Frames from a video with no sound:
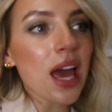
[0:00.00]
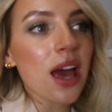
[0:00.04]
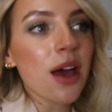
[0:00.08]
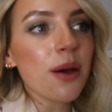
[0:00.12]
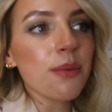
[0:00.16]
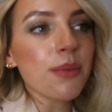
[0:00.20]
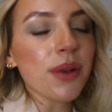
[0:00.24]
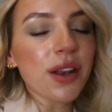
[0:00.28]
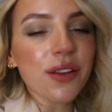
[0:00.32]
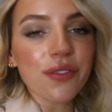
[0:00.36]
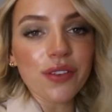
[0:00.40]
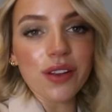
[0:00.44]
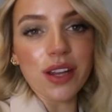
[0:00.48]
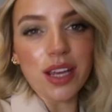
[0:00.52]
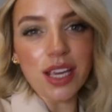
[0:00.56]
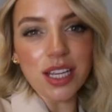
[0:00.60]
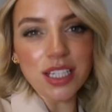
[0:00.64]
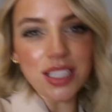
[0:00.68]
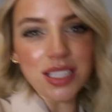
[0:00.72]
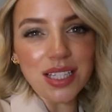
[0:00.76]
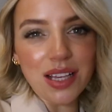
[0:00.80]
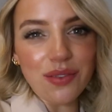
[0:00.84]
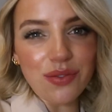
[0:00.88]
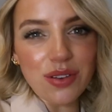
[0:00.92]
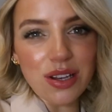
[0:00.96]
and I feel like I
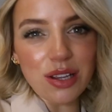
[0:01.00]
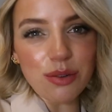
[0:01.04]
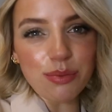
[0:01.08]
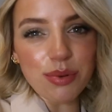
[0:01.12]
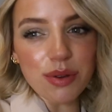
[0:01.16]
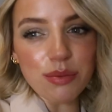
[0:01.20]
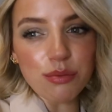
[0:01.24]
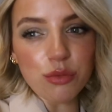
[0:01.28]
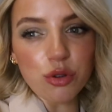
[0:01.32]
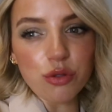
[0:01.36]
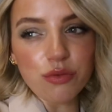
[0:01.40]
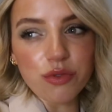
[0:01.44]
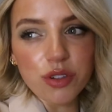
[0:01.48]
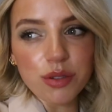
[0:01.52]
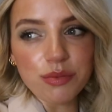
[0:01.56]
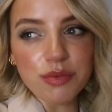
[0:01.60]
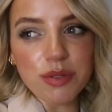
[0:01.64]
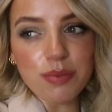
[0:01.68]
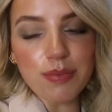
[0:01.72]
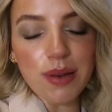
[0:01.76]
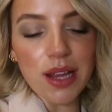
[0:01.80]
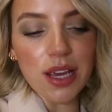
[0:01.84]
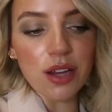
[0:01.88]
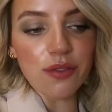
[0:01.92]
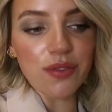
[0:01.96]
just have a little bit more room
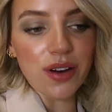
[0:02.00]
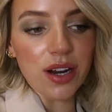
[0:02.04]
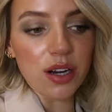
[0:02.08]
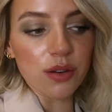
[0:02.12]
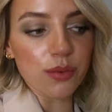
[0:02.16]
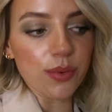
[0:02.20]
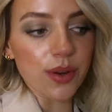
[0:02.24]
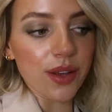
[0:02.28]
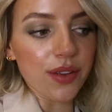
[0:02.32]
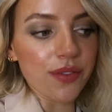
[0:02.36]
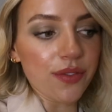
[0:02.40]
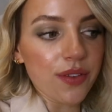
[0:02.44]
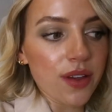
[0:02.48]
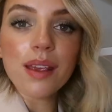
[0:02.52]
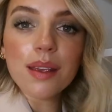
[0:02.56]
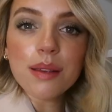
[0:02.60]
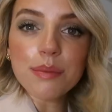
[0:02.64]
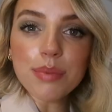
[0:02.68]
to play around with.